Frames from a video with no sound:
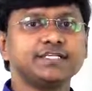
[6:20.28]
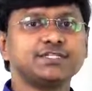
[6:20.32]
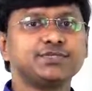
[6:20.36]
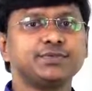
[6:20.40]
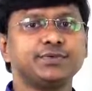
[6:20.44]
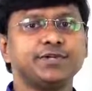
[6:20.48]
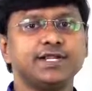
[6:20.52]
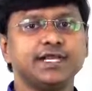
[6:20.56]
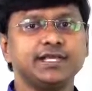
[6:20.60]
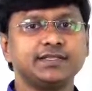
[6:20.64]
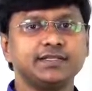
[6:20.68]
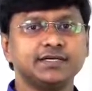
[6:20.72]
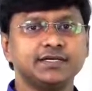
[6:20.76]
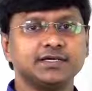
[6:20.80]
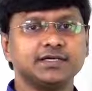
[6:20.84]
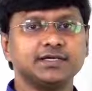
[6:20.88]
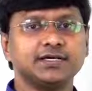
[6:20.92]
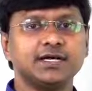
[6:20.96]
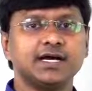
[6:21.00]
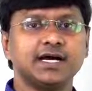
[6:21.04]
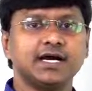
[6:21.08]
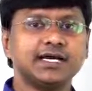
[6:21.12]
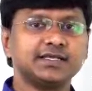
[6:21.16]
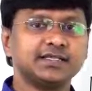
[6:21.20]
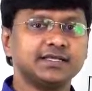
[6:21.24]
you take the
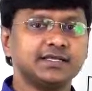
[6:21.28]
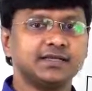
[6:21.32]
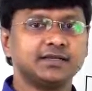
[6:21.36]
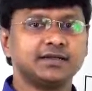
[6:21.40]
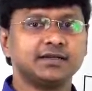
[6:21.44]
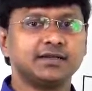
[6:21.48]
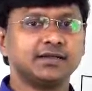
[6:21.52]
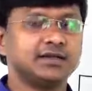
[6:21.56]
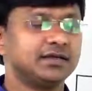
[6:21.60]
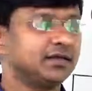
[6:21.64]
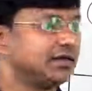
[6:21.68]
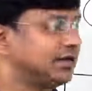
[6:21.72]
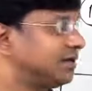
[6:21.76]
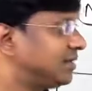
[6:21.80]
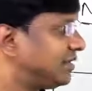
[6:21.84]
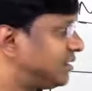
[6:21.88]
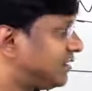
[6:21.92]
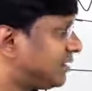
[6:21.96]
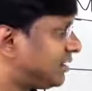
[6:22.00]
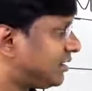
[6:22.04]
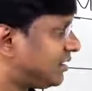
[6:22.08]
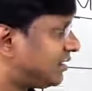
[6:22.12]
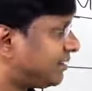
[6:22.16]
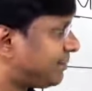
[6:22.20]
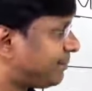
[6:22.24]
other
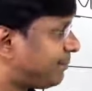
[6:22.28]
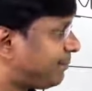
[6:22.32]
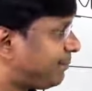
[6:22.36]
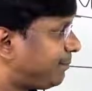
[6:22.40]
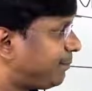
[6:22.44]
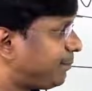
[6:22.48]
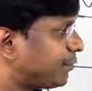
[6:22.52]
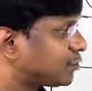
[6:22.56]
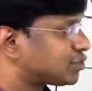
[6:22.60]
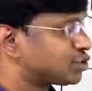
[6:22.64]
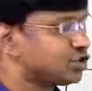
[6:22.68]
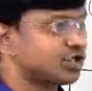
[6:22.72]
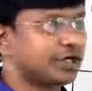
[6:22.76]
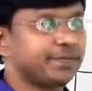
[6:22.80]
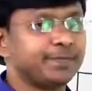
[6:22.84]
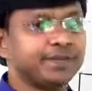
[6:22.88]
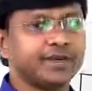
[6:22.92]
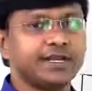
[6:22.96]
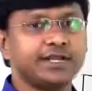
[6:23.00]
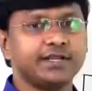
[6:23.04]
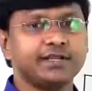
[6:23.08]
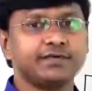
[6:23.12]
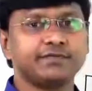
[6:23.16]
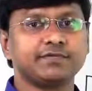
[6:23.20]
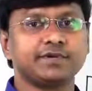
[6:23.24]

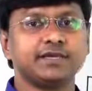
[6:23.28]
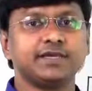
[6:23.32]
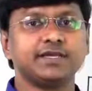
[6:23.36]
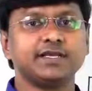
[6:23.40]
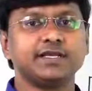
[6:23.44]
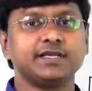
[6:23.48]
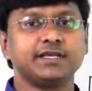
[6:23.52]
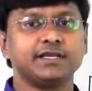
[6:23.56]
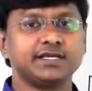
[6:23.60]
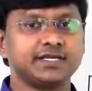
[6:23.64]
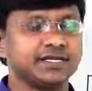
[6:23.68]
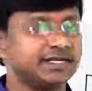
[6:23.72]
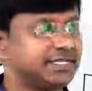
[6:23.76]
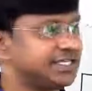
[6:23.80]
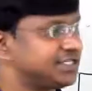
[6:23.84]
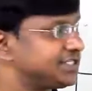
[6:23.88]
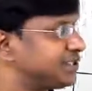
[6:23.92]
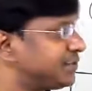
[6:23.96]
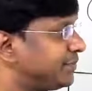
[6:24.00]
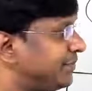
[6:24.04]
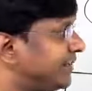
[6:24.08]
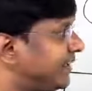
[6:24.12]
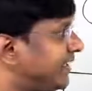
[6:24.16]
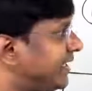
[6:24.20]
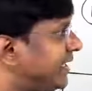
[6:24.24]
postoperative clinical
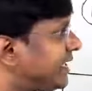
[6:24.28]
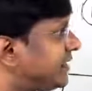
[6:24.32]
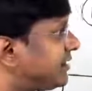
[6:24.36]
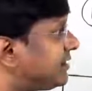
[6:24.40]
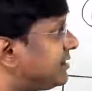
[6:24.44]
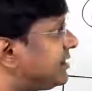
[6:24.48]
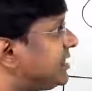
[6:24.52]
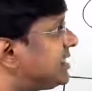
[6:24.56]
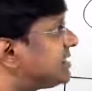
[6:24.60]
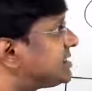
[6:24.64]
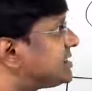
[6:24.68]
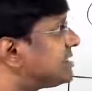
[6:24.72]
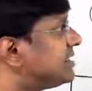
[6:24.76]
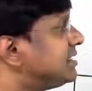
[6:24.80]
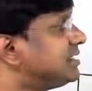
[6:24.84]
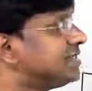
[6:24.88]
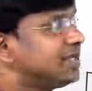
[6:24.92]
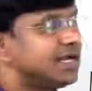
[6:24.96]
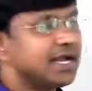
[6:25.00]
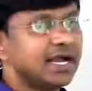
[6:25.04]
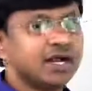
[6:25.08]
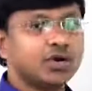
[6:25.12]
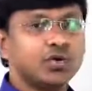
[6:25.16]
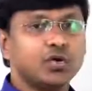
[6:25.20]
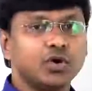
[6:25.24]
condition where these
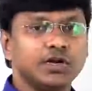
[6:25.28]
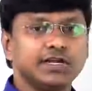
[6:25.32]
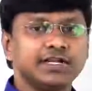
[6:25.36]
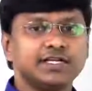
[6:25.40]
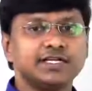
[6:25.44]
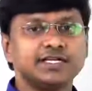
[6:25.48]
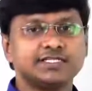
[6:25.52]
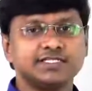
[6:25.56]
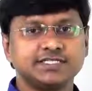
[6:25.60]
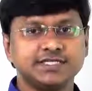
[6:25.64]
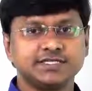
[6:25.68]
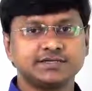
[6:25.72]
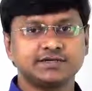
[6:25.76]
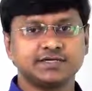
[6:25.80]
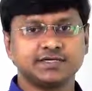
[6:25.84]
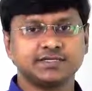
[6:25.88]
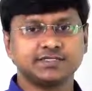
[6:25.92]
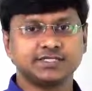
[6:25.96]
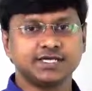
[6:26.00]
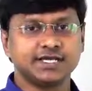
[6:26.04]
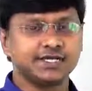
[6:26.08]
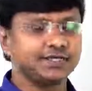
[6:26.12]
cholinergic drugs